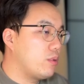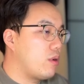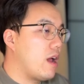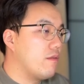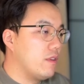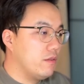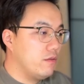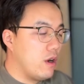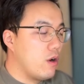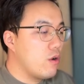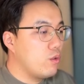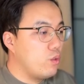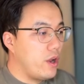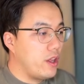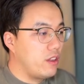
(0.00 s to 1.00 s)
private
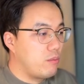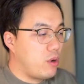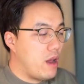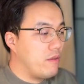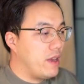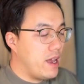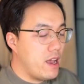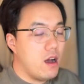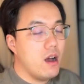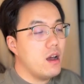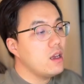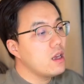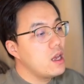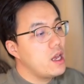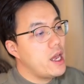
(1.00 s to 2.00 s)
vault with private
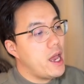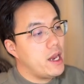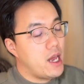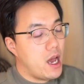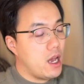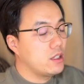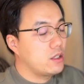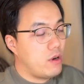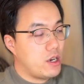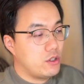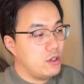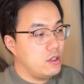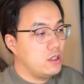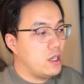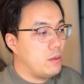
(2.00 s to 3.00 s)
AI and ask
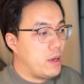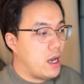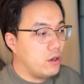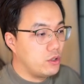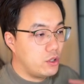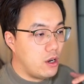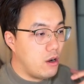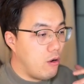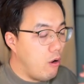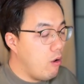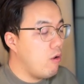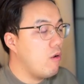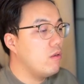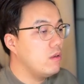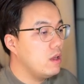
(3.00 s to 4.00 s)
questions about your
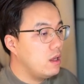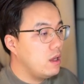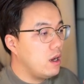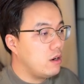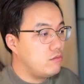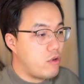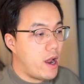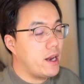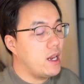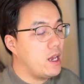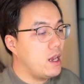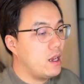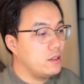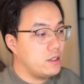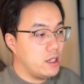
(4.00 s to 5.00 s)
own uh,
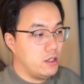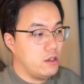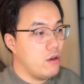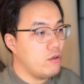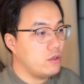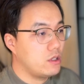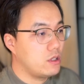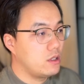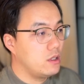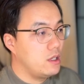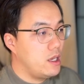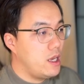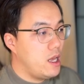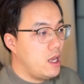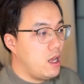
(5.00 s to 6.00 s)
writings and notes.
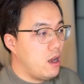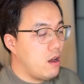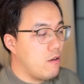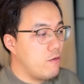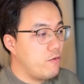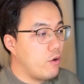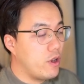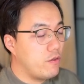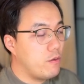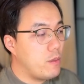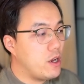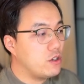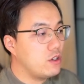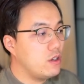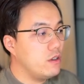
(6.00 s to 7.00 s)
Um, for
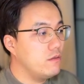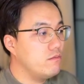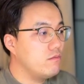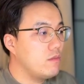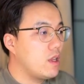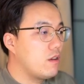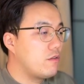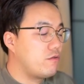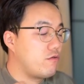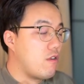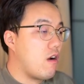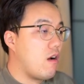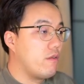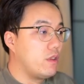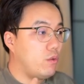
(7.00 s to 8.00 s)
information
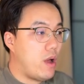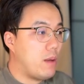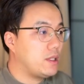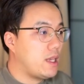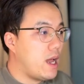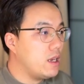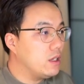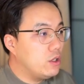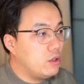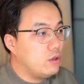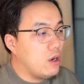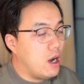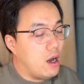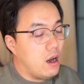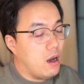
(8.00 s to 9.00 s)
from the website,
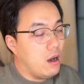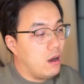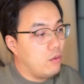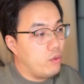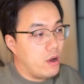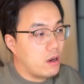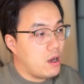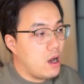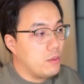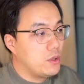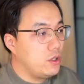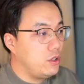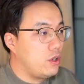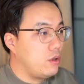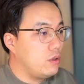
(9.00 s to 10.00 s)
you are welcome
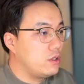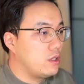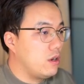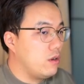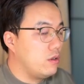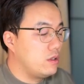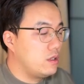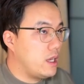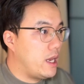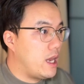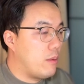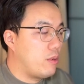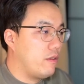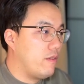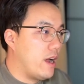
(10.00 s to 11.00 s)
to use those
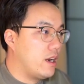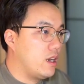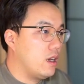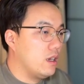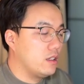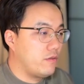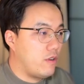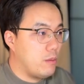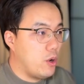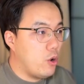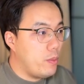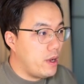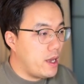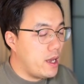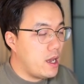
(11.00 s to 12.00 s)
AI providers from
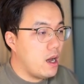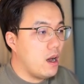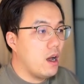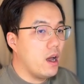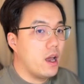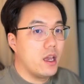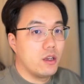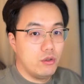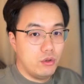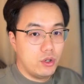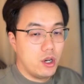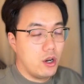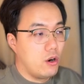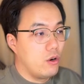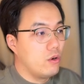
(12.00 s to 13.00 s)
OpenAI,
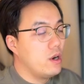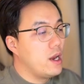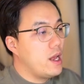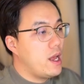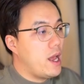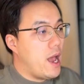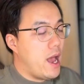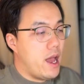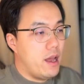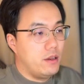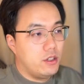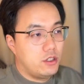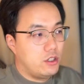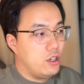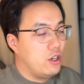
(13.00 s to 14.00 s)
Google,
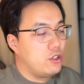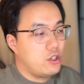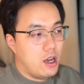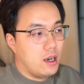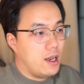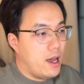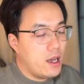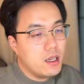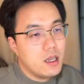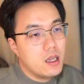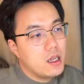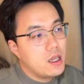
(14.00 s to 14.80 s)
and search online.